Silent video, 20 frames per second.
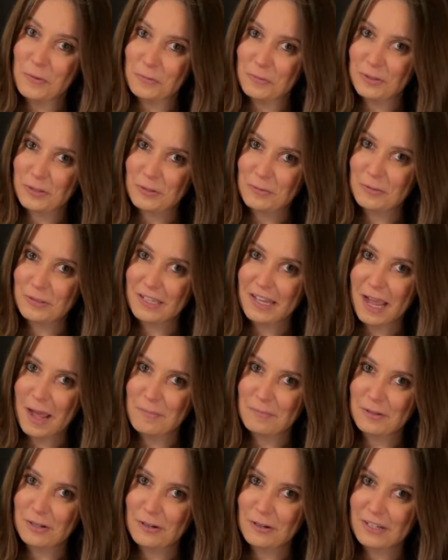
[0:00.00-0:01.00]
Really
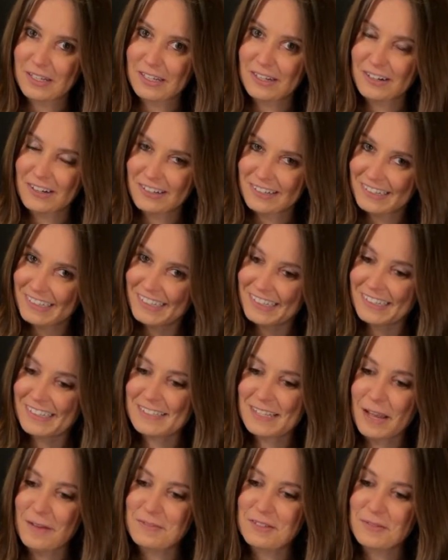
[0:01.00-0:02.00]
happy you're here.
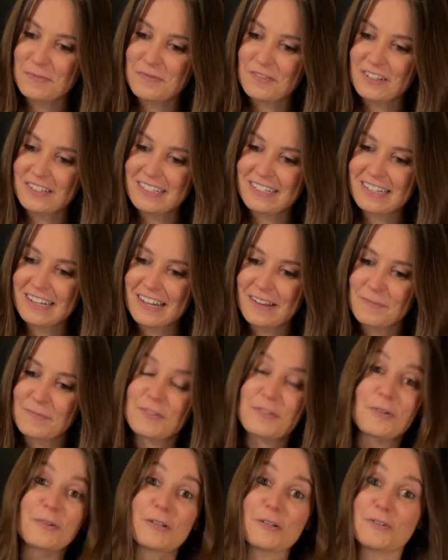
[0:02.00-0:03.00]
Let's have some fun today.
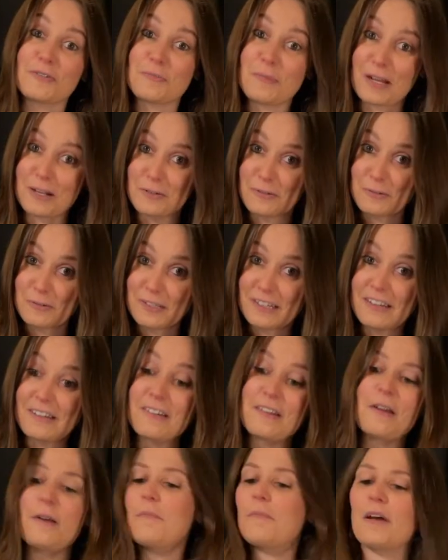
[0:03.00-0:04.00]
So here's
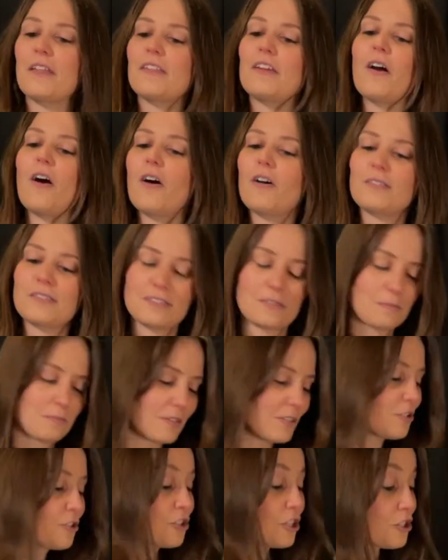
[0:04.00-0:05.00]
Magnolia by the
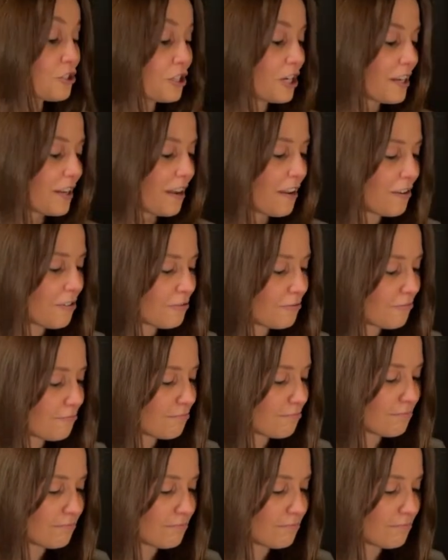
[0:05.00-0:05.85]
awesome Cale.